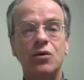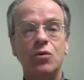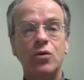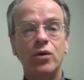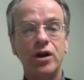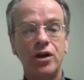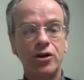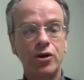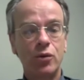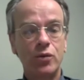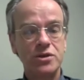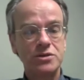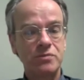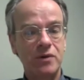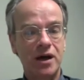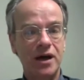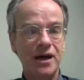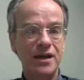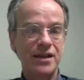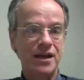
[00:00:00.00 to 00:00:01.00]
We all know what's
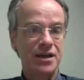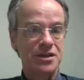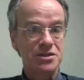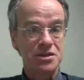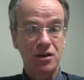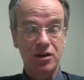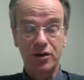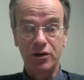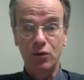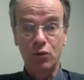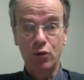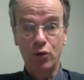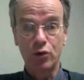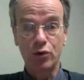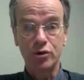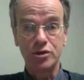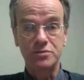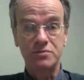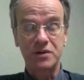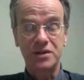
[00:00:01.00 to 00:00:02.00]
behind that. It's a lot of
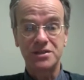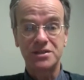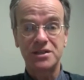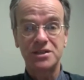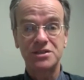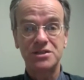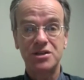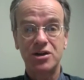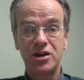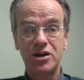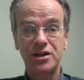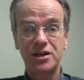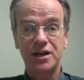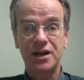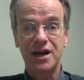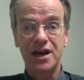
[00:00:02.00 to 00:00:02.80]
words, because he's not,